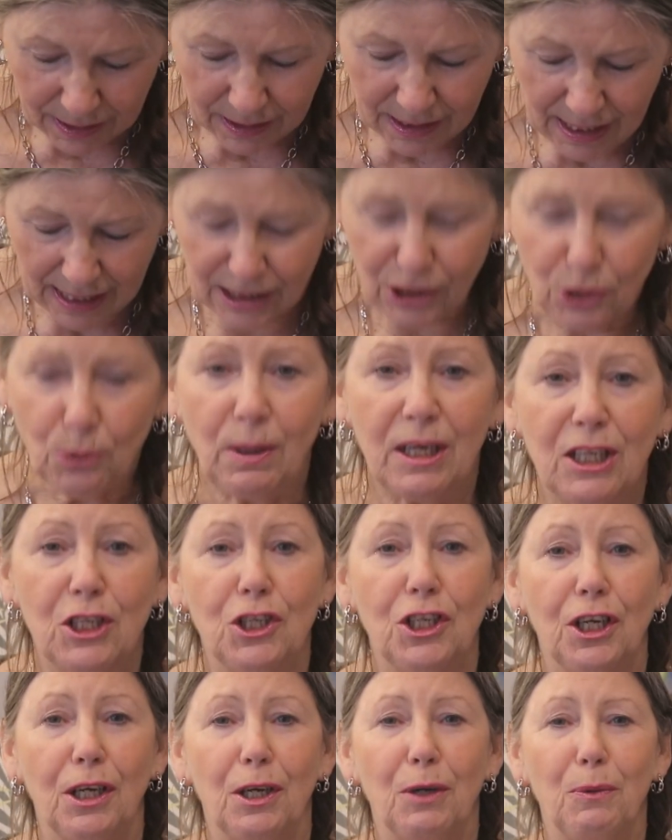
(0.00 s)
Next
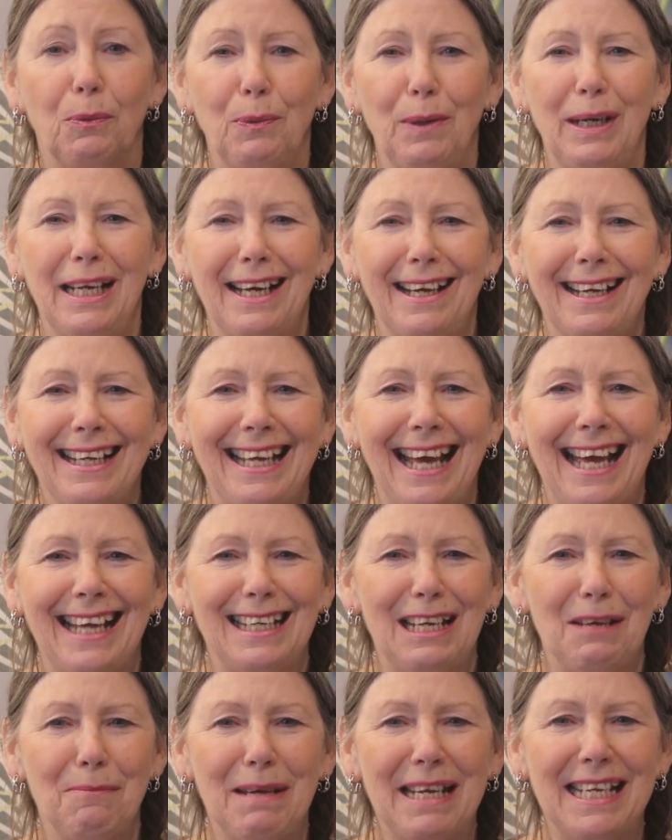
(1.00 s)
question, will I
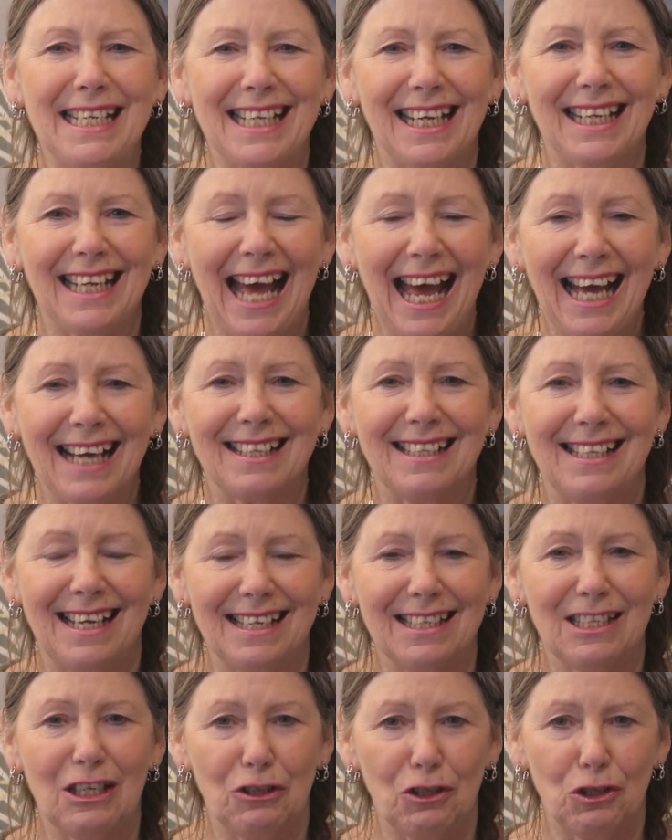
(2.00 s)
get immediate
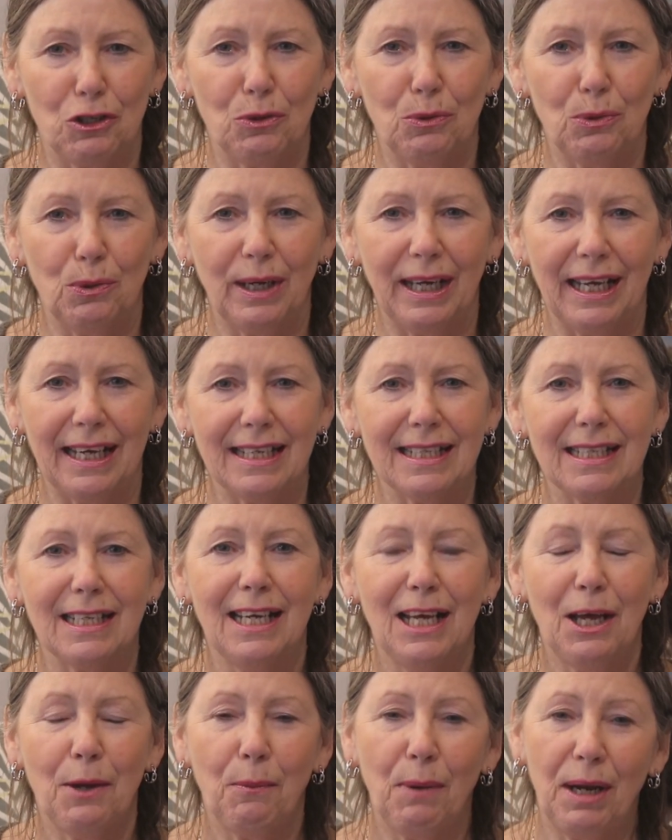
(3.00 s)
access to the toolkit
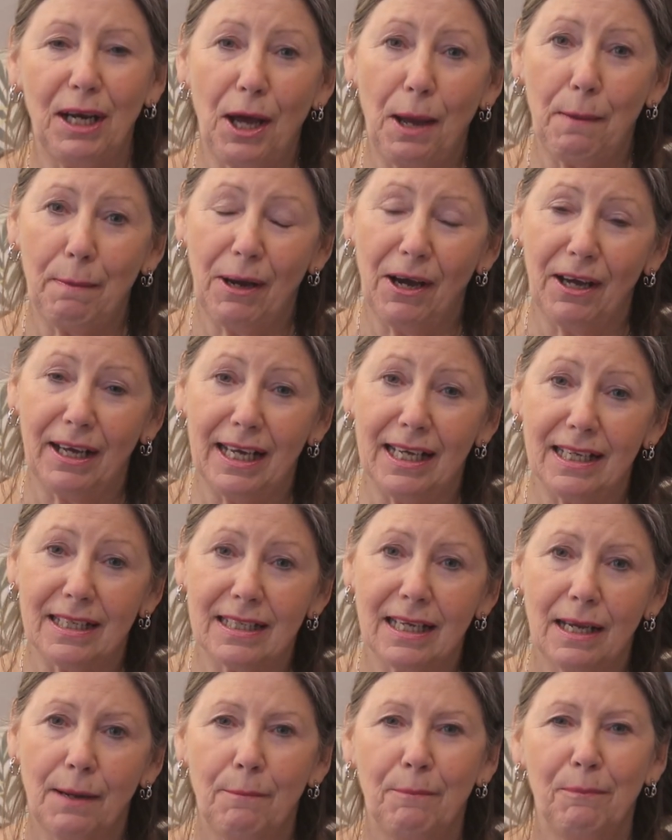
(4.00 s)
when I buy
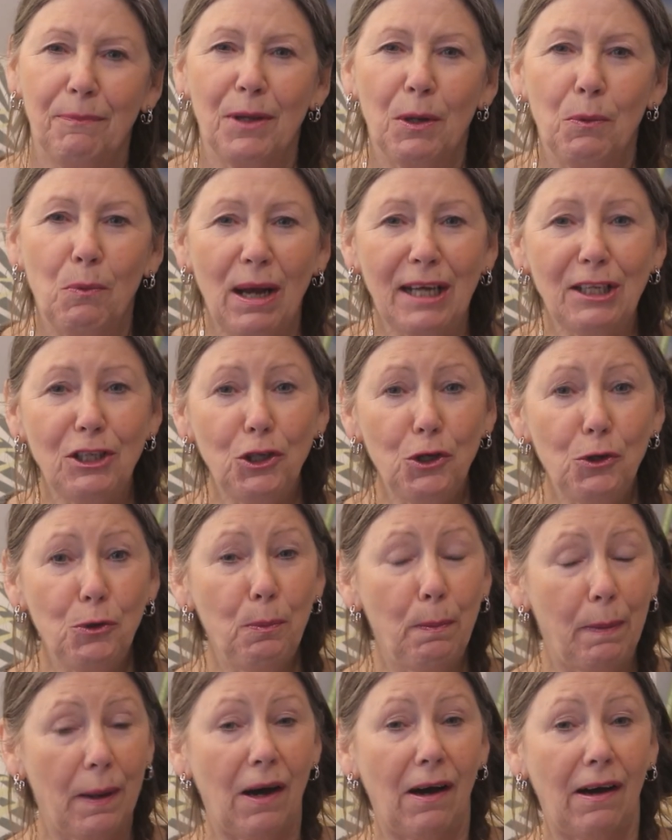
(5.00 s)
it? When
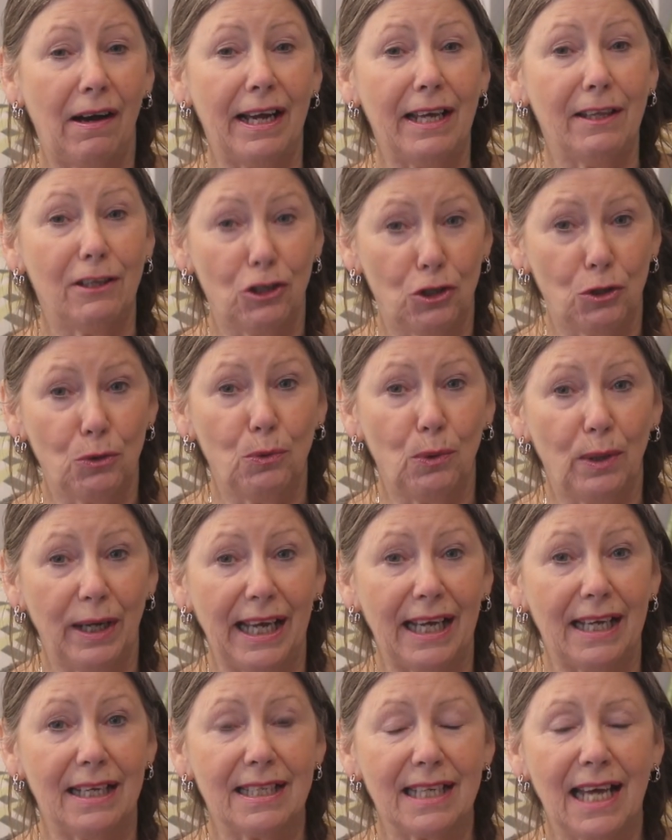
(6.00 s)
you buy the
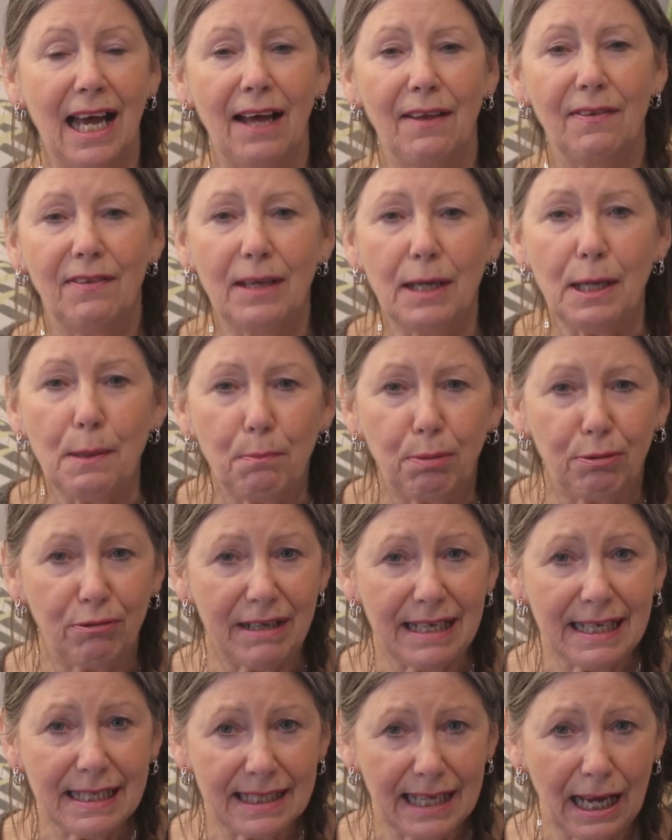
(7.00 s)
toolkit at the
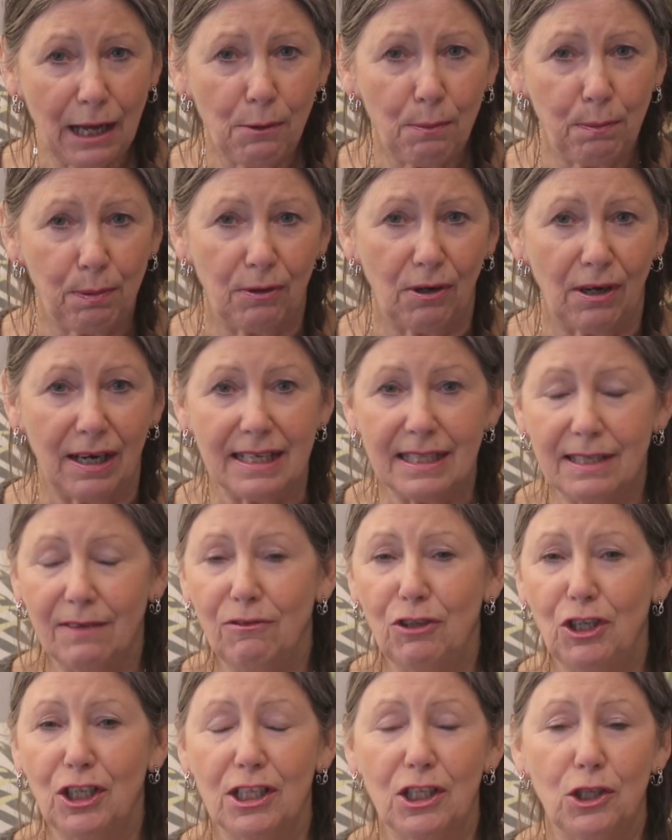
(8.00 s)
pre-sale price
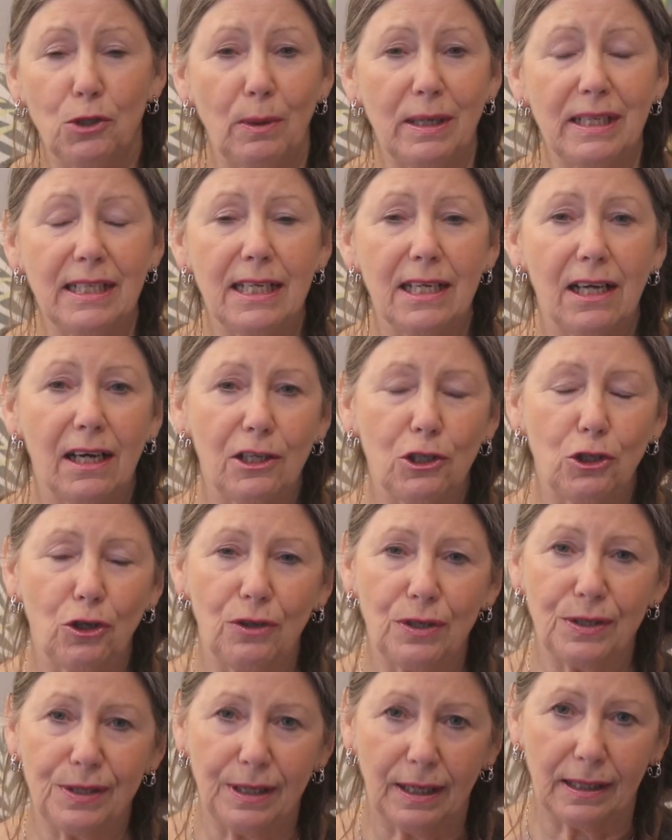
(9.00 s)
of just
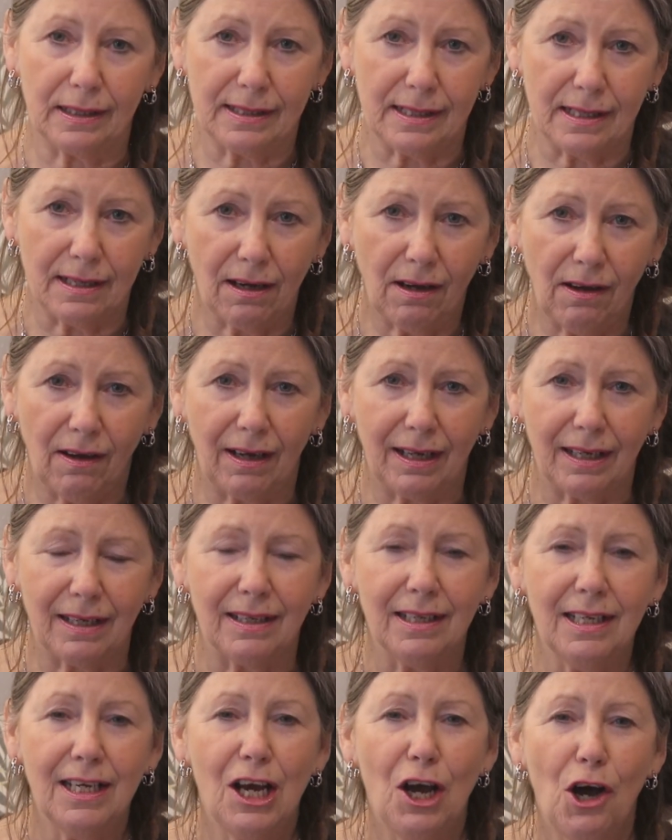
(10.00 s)

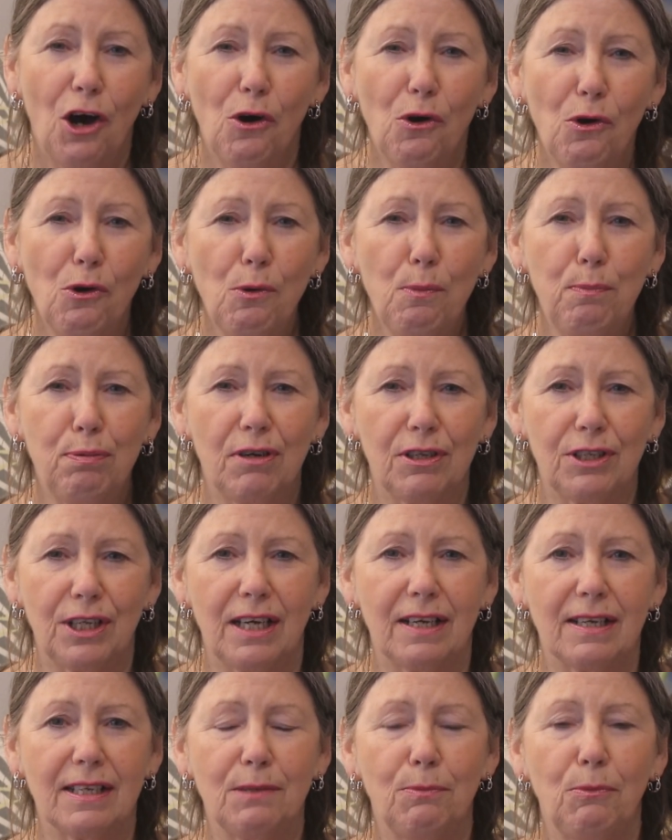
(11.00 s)
$29.99, all
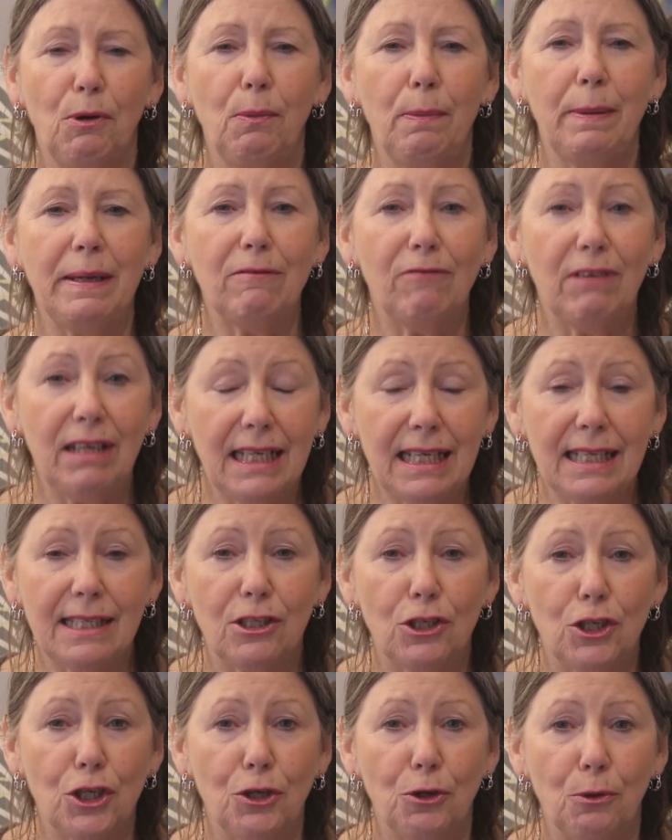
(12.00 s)
products will be
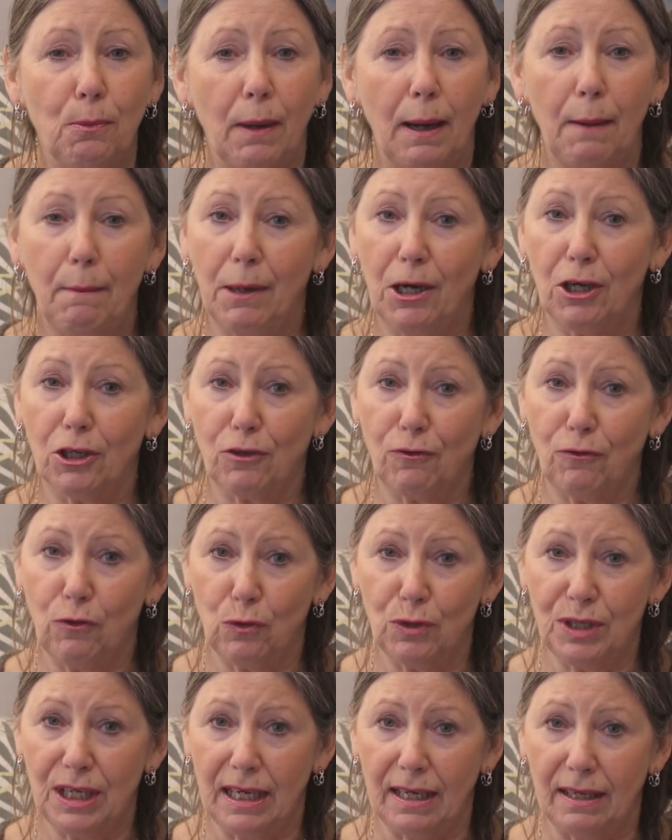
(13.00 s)
released to you by March
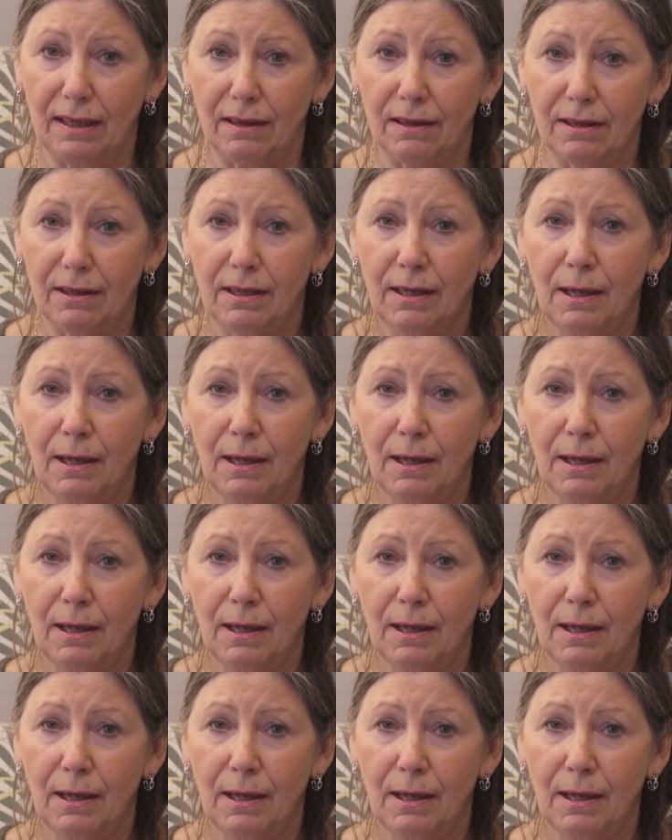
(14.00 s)
14th.